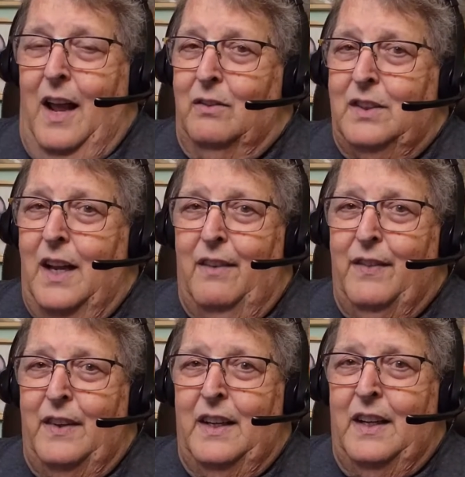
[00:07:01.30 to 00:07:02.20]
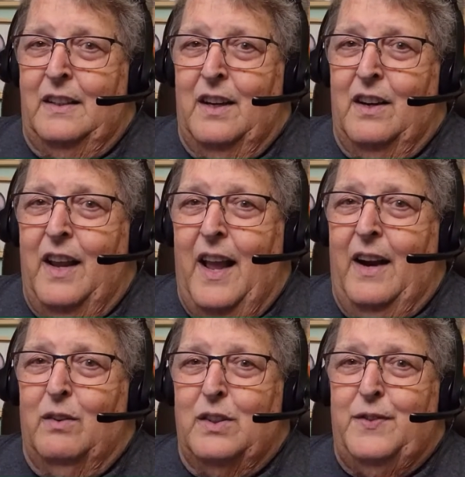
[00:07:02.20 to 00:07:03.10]
I don't think I've hit there
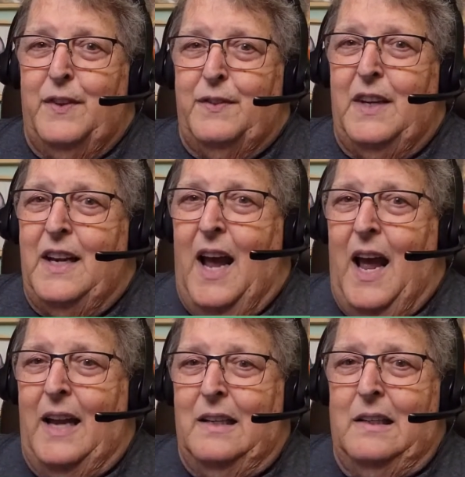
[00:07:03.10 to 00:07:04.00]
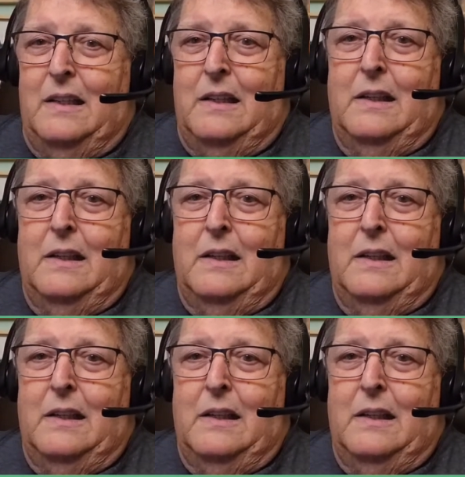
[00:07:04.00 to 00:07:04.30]
yet. It was 59.